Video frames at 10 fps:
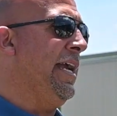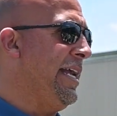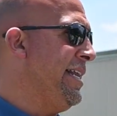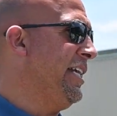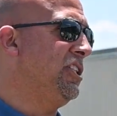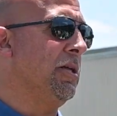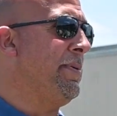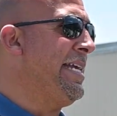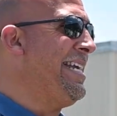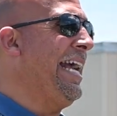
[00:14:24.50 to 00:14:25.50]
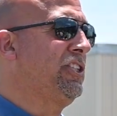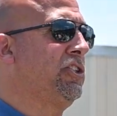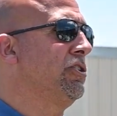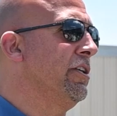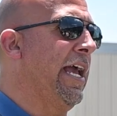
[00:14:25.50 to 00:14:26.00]
It needs to be
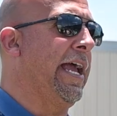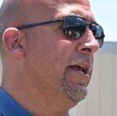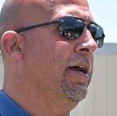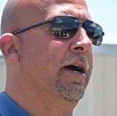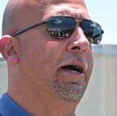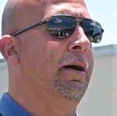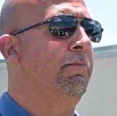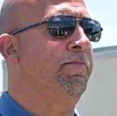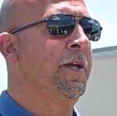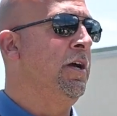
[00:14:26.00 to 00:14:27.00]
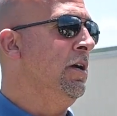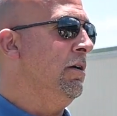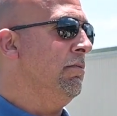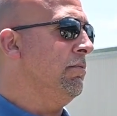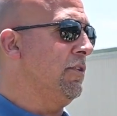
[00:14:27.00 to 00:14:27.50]
yesterday.
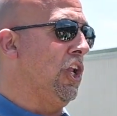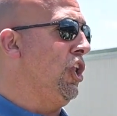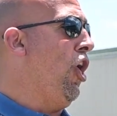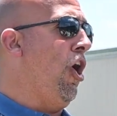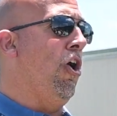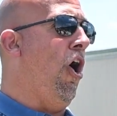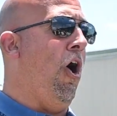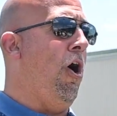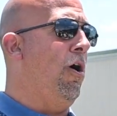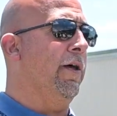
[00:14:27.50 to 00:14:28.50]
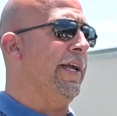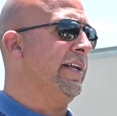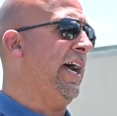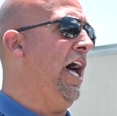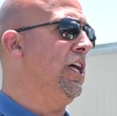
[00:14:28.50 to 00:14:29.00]
The long haul
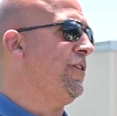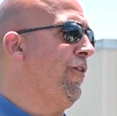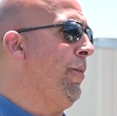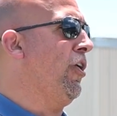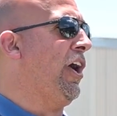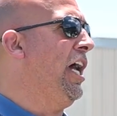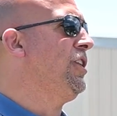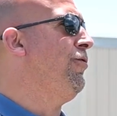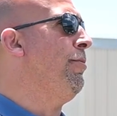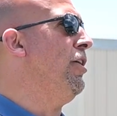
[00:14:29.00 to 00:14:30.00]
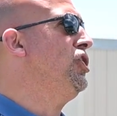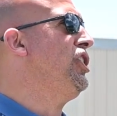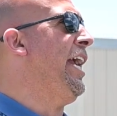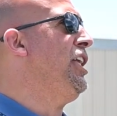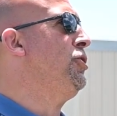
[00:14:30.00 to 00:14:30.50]
in college football has
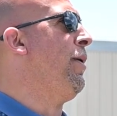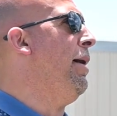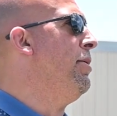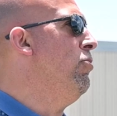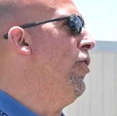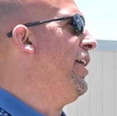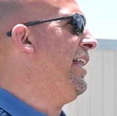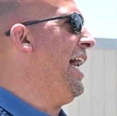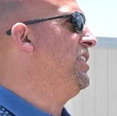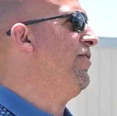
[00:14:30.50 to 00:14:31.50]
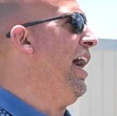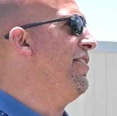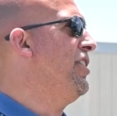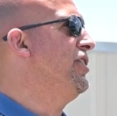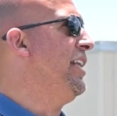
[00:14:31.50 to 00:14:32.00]
changed probably more in the last
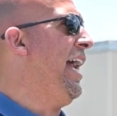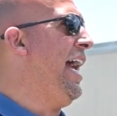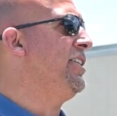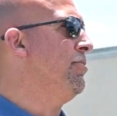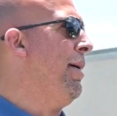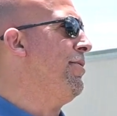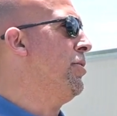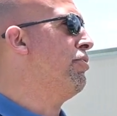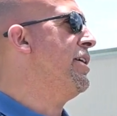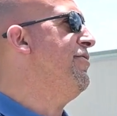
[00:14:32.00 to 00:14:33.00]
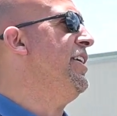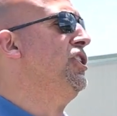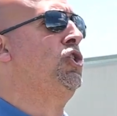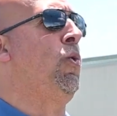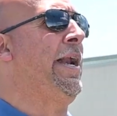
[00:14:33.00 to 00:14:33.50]
5 years than it has in maybe the
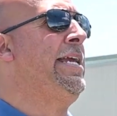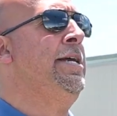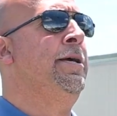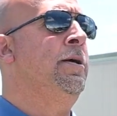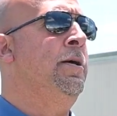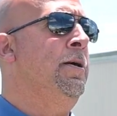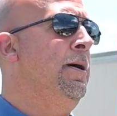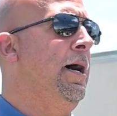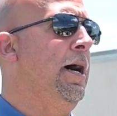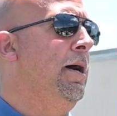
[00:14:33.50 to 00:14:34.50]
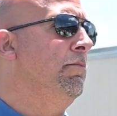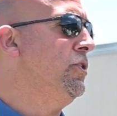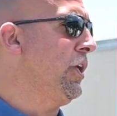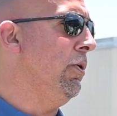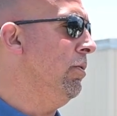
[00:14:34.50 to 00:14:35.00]
previous 20.
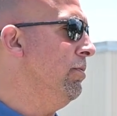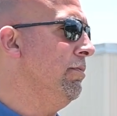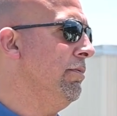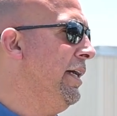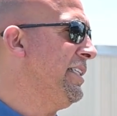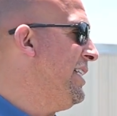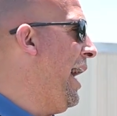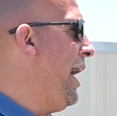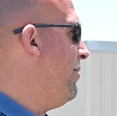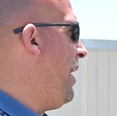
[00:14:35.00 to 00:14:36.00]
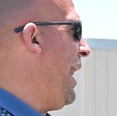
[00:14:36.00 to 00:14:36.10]
So it's not.